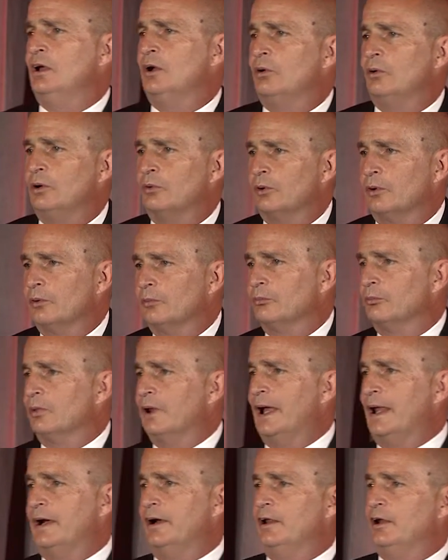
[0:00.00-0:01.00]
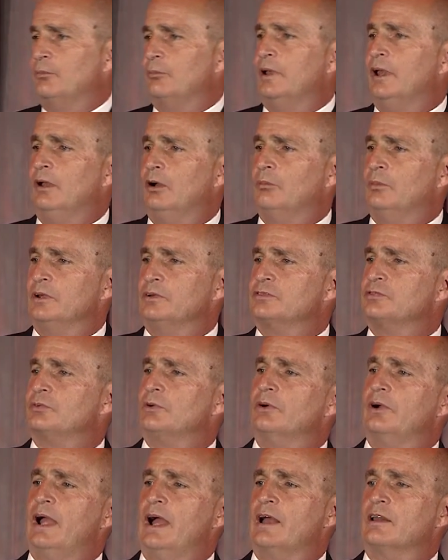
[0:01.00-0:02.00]
we were lining up helmets
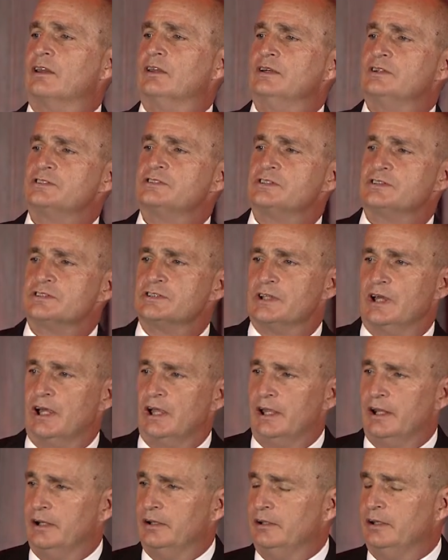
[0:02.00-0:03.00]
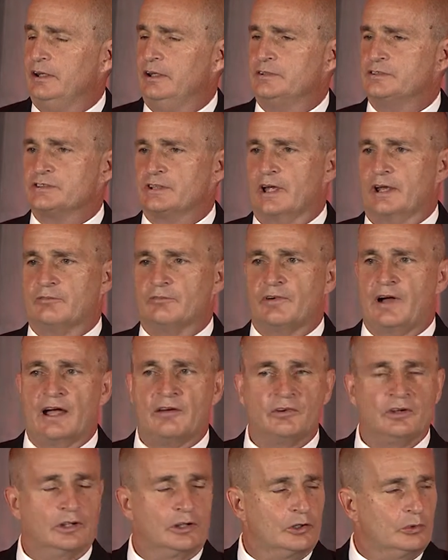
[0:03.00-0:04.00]
for athletes to sign, and he'd signed
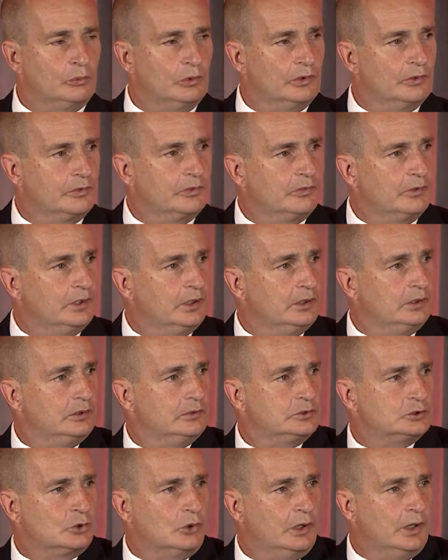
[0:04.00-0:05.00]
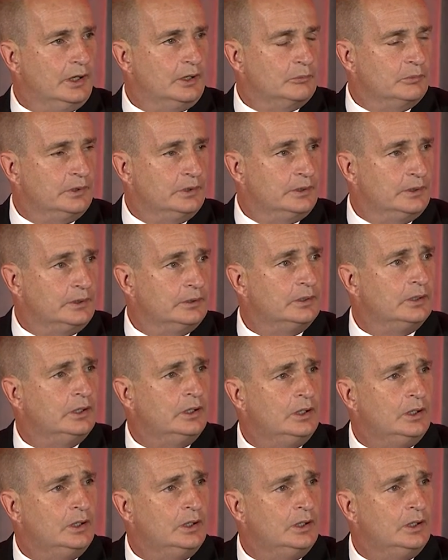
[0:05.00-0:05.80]
500 with uh, Troy Aikman, and